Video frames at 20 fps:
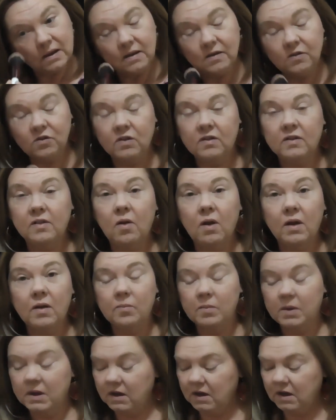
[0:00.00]
He's just
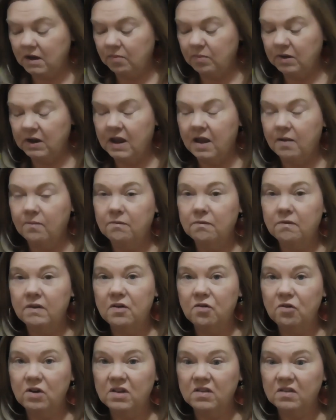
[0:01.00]
like me, he became
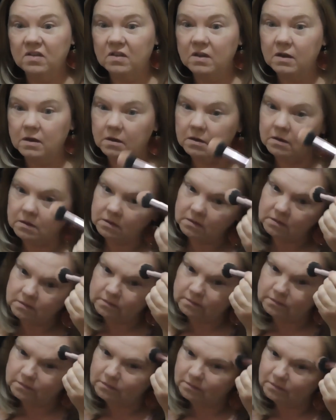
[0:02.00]
very sick,
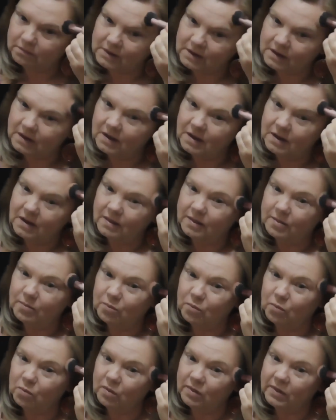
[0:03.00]
the
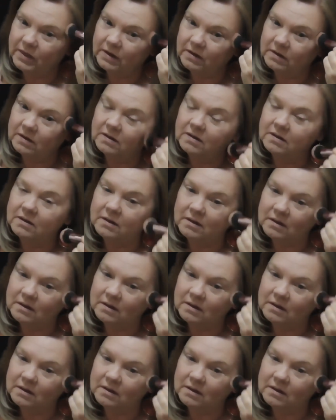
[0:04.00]
poor thing.